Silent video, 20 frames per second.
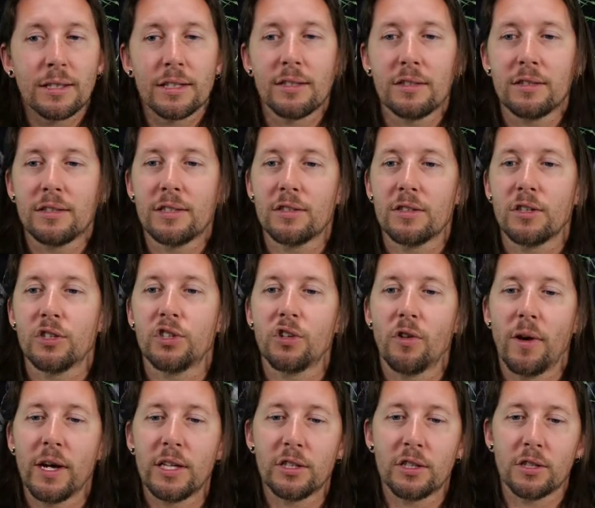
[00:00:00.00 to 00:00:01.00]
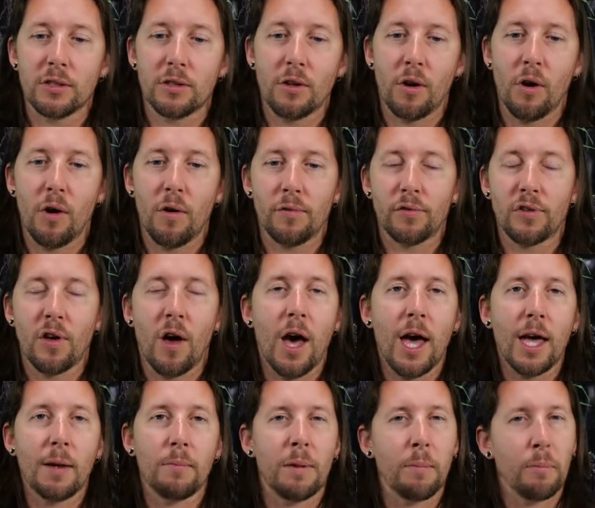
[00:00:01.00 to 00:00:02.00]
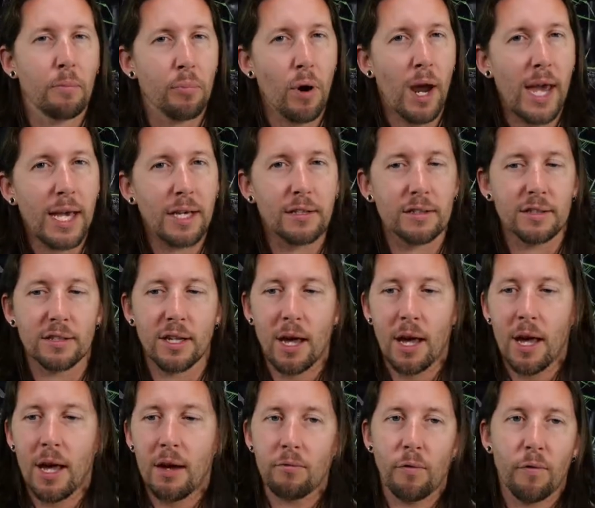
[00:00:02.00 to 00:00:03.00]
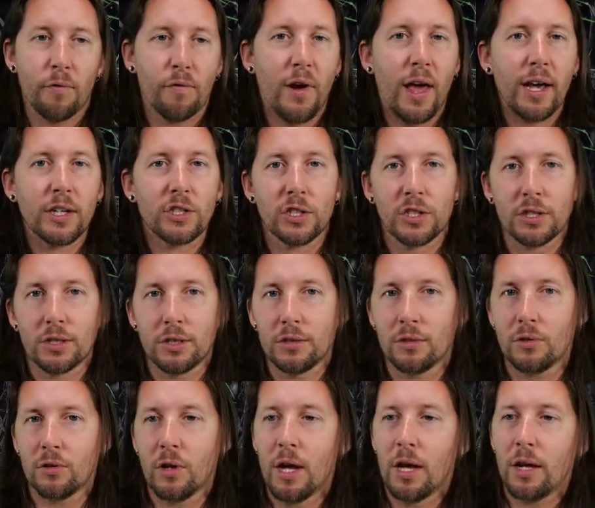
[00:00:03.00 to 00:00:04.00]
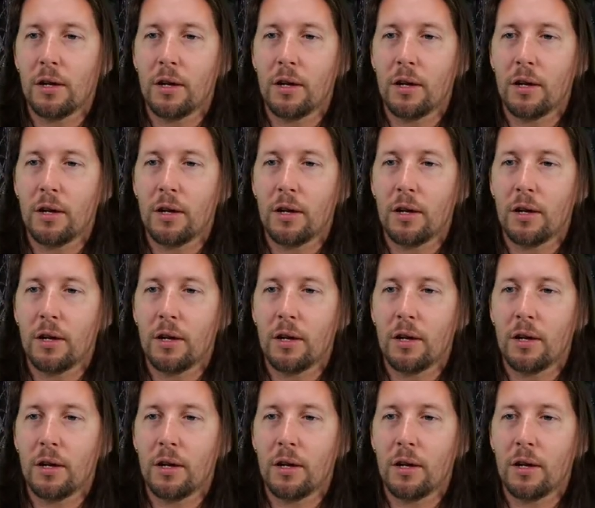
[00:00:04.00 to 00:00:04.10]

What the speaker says: This is just the duration of time in breaks, reflection,